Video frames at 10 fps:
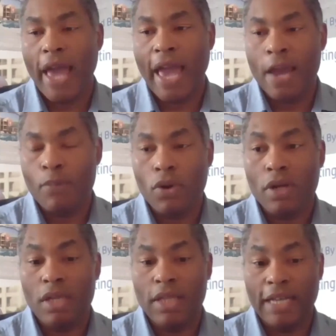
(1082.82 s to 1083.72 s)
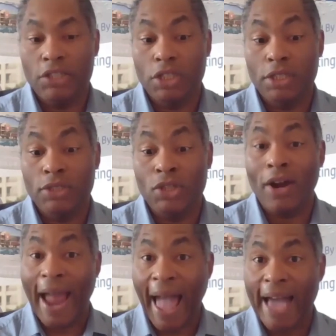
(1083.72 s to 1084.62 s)
April collections
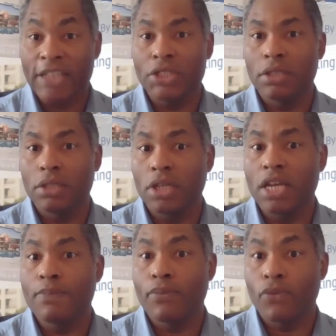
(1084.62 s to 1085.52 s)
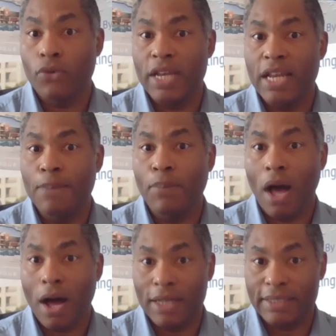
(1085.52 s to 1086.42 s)
are actually looking pretty
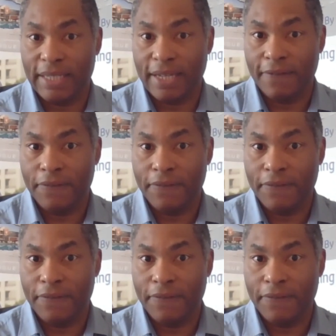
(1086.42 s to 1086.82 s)
positive.